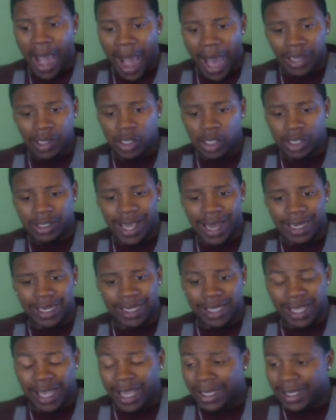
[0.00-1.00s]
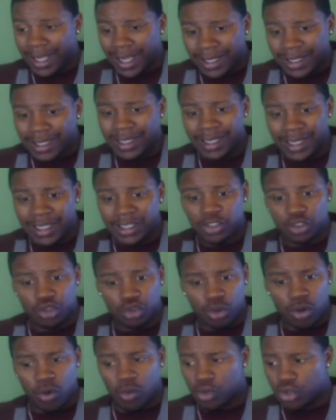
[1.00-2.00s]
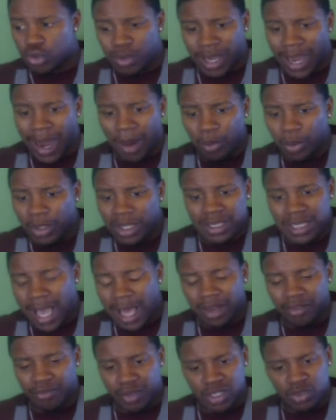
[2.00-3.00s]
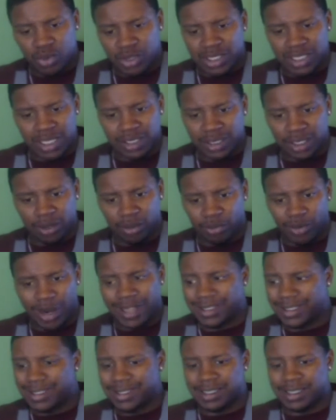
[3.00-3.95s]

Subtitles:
I looked at it again, and it is true. You can't really tell if he's resisting arrest.